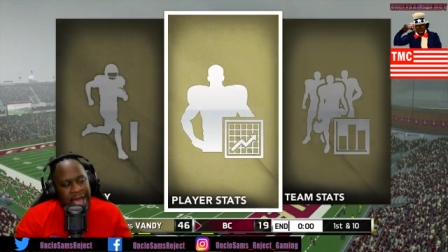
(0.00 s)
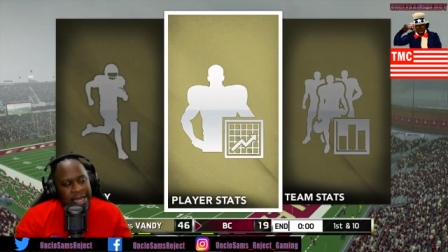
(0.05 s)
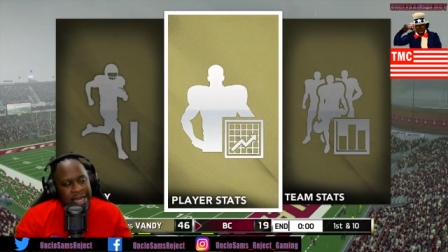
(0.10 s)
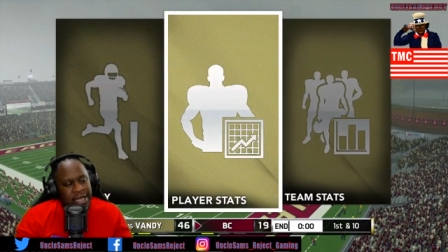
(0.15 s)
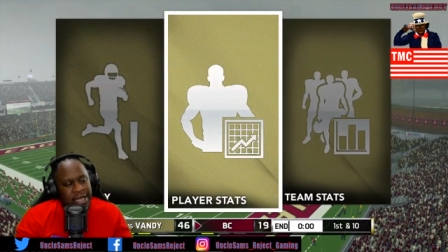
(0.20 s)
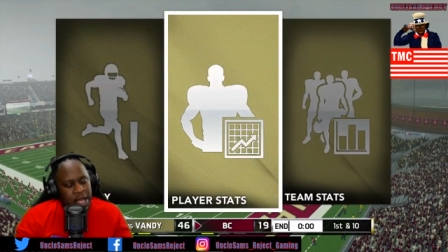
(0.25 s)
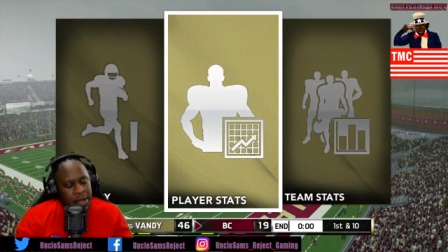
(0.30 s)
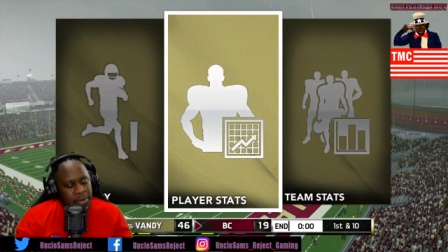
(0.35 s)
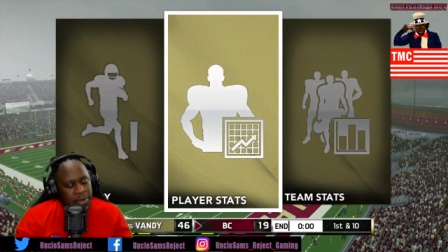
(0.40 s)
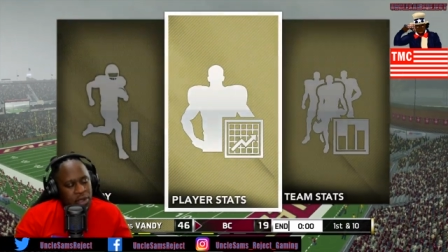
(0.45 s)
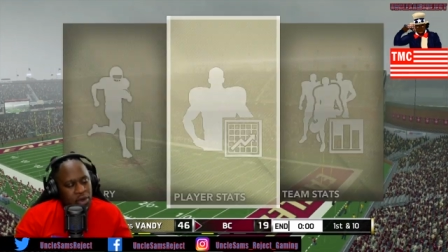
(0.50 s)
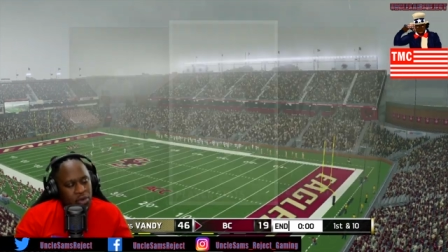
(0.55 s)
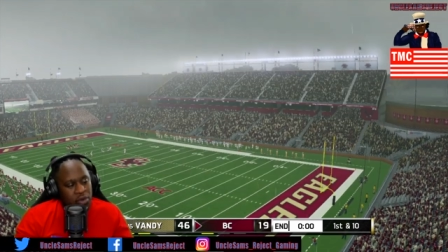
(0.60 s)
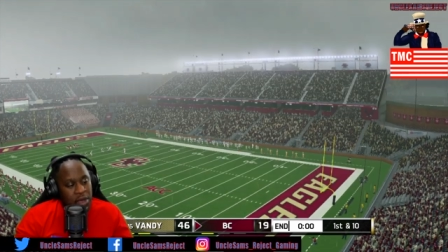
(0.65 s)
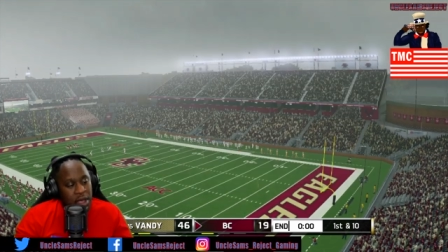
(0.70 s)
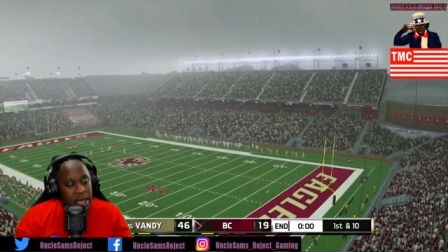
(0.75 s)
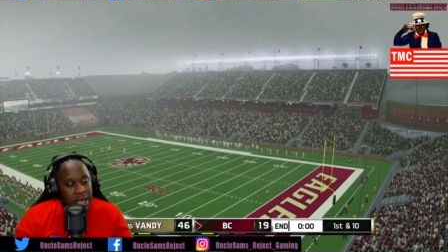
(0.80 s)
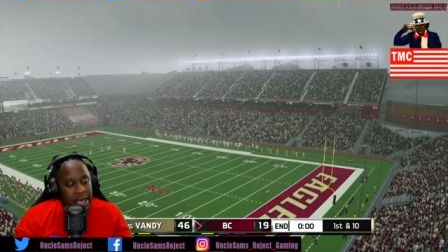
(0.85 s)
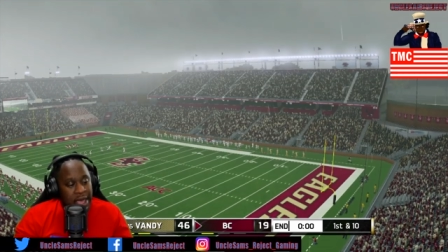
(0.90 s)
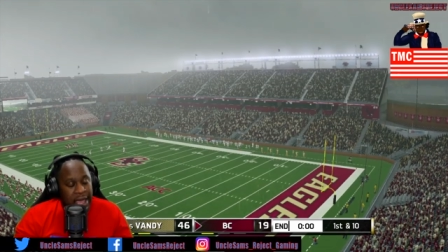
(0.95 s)
We got a
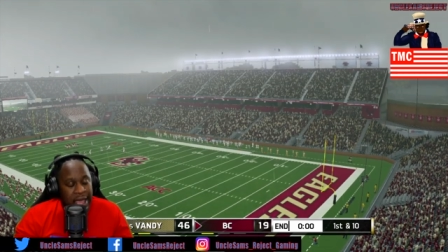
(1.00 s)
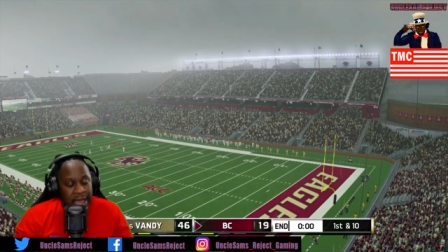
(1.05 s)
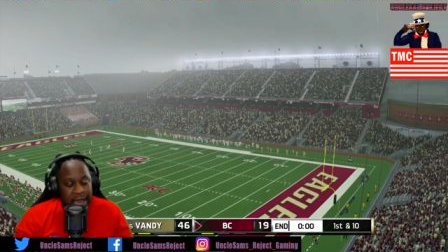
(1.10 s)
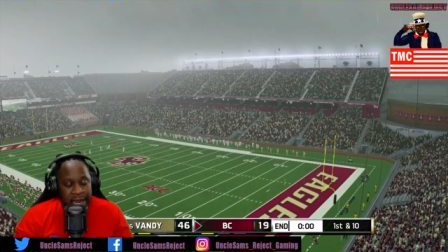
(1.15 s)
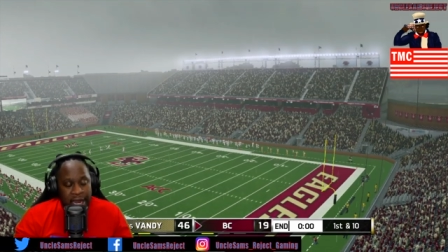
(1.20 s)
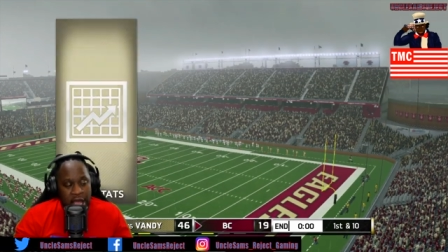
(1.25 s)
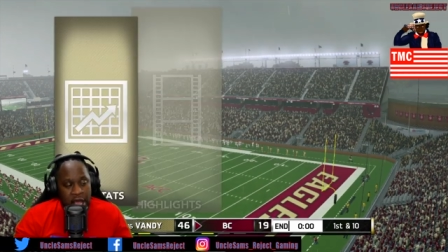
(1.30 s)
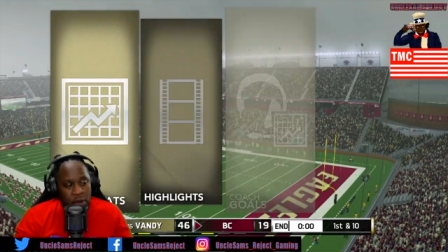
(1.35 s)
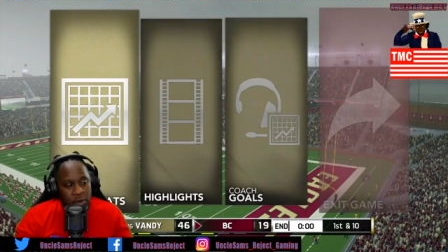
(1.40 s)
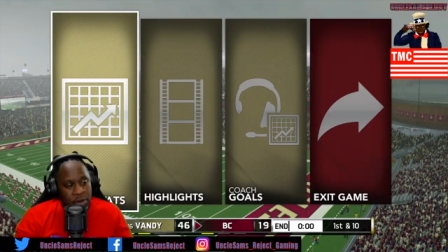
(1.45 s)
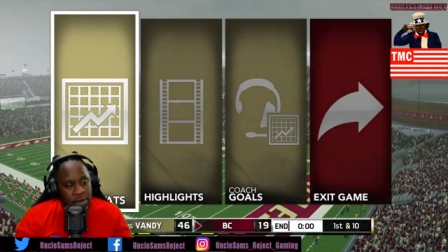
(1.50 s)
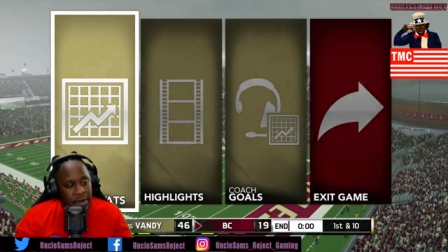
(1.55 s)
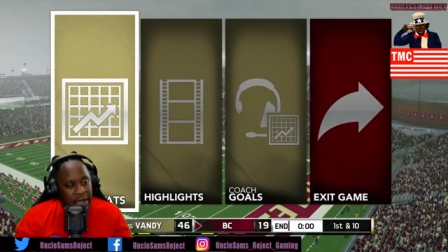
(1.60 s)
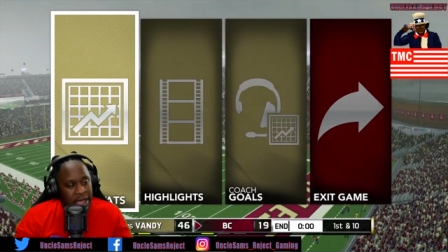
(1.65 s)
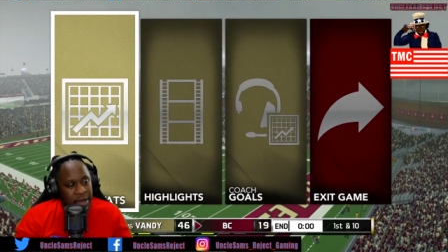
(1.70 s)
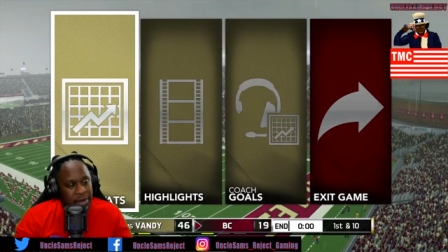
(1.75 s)
W. And uh,